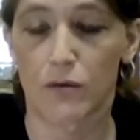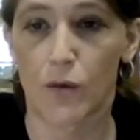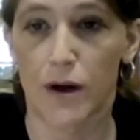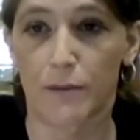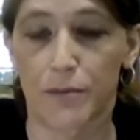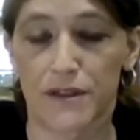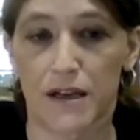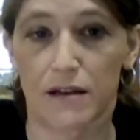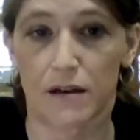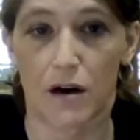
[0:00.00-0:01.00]
want to
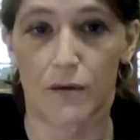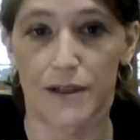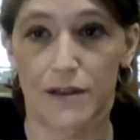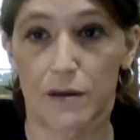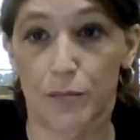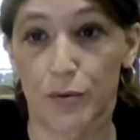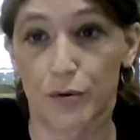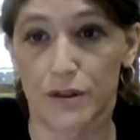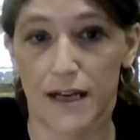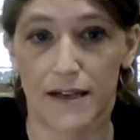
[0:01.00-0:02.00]
present always the
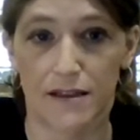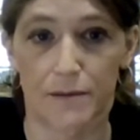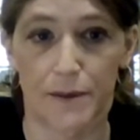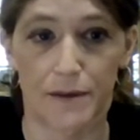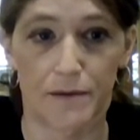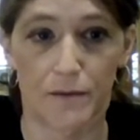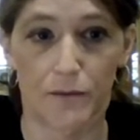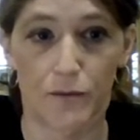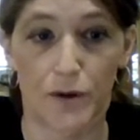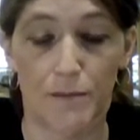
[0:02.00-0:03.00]
pooled estimate
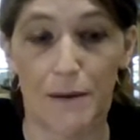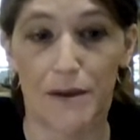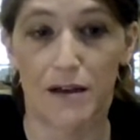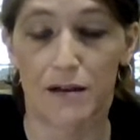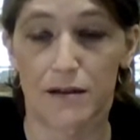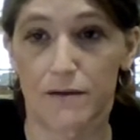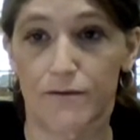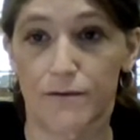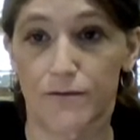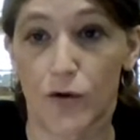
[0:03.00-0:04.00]
with maybe a
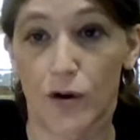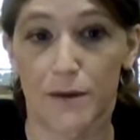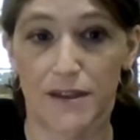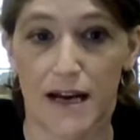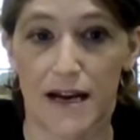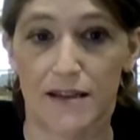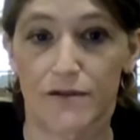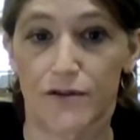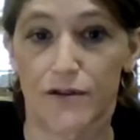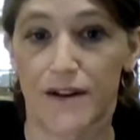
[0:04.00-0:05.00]
formal
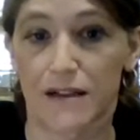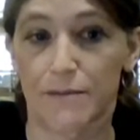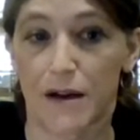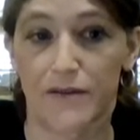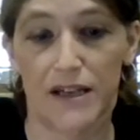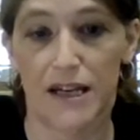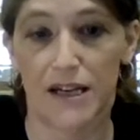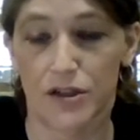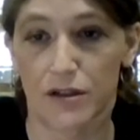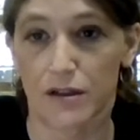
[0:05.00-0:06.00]
test for effect
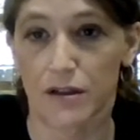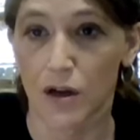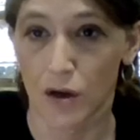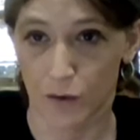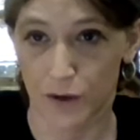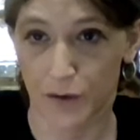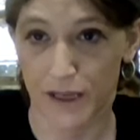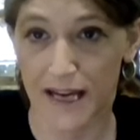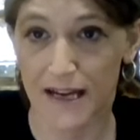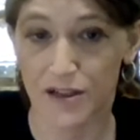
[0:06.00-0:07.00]
modification which we
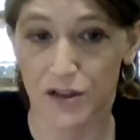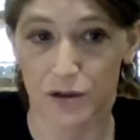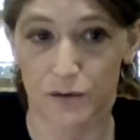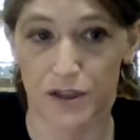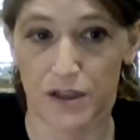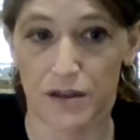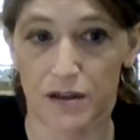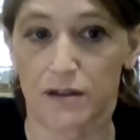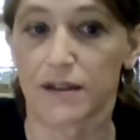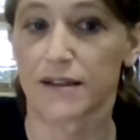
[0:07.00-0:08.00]
can do, which is
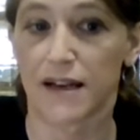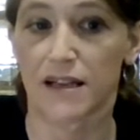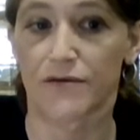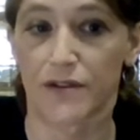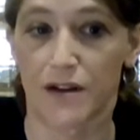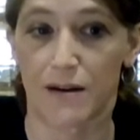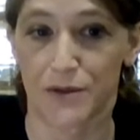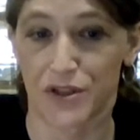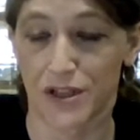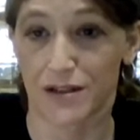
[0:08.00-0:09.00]
called a test for the
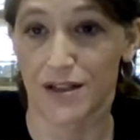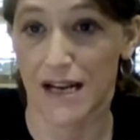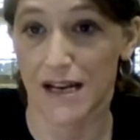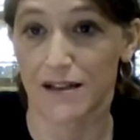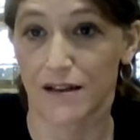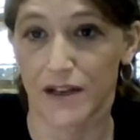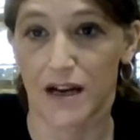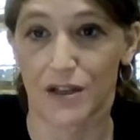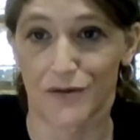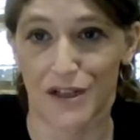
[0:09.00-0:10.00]
homogeneity of the
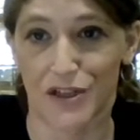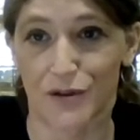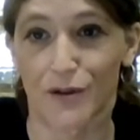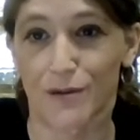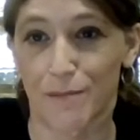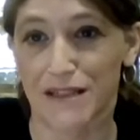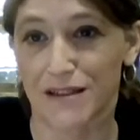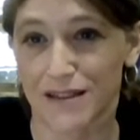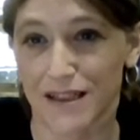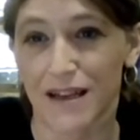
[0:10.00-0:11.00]
odds ratio, or
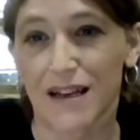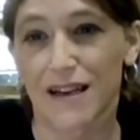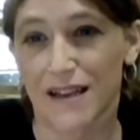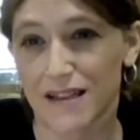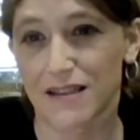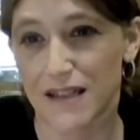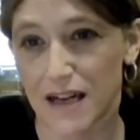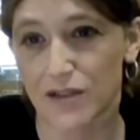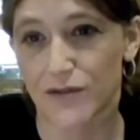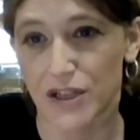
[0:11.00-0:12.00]
basically, is the
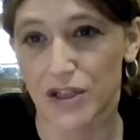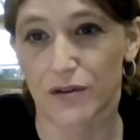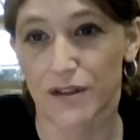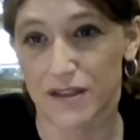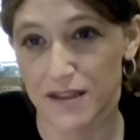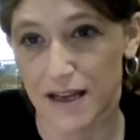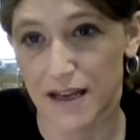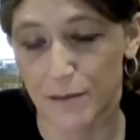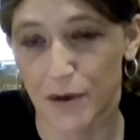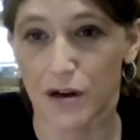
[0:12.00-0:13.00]
odds ratio the
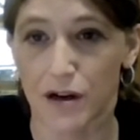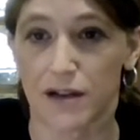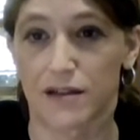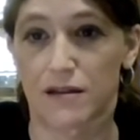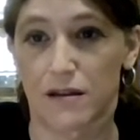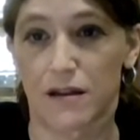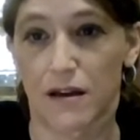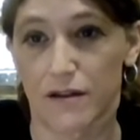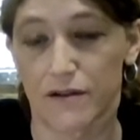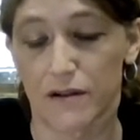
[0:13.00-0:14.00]
same across the
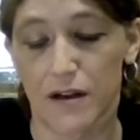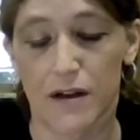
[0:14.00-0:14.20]
other